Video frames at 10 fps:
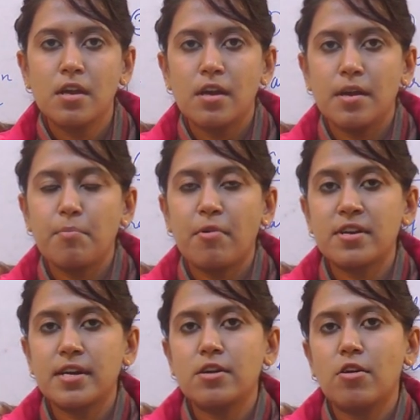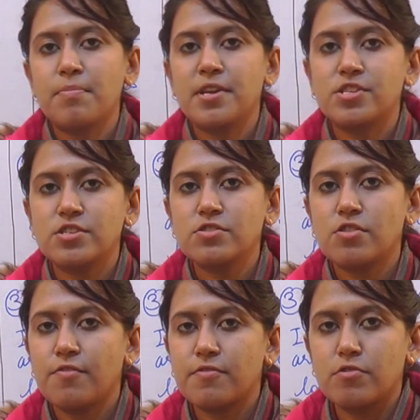important operations
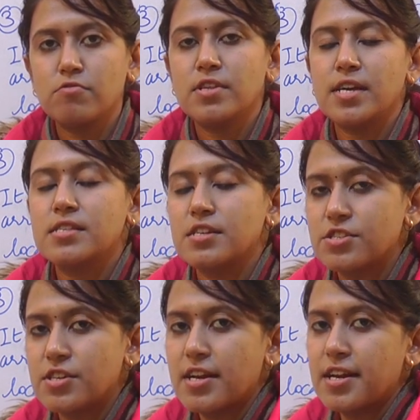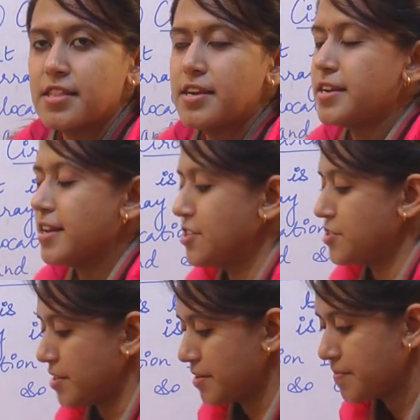of Q, the insertion and the
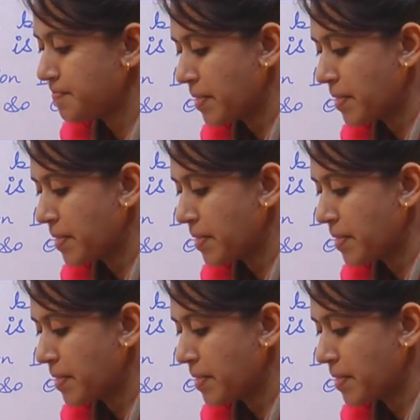deletion.